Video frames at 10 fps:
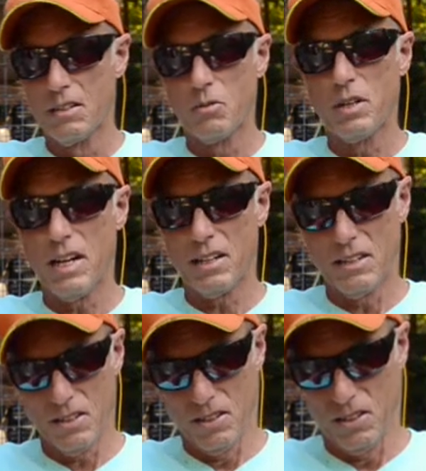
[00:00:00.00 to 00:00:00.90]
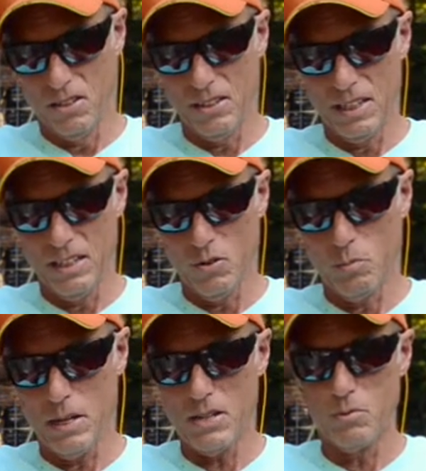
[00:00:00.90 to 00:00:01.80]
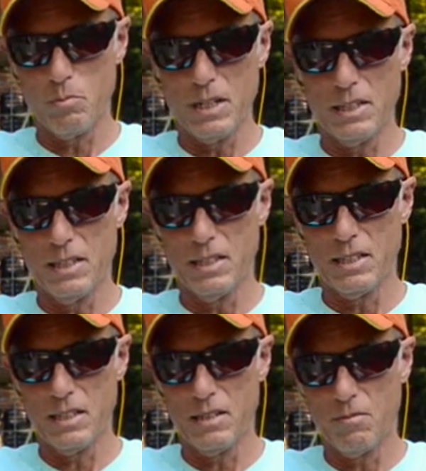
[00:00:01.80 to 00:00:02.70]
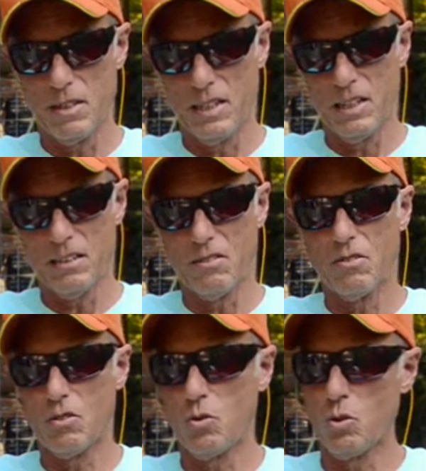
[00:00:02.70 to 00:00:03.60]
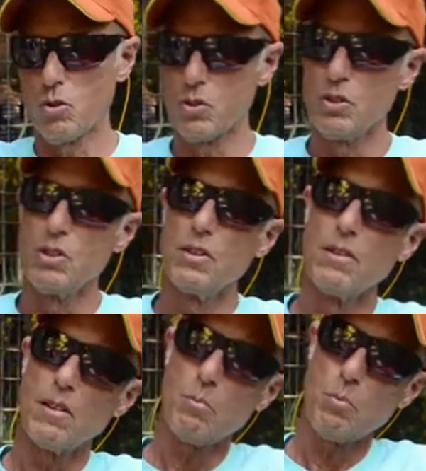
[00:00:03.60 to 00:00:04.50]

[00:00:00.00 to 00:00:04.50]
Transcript: we had another hurricane that was passing by at that time, and it, of course, the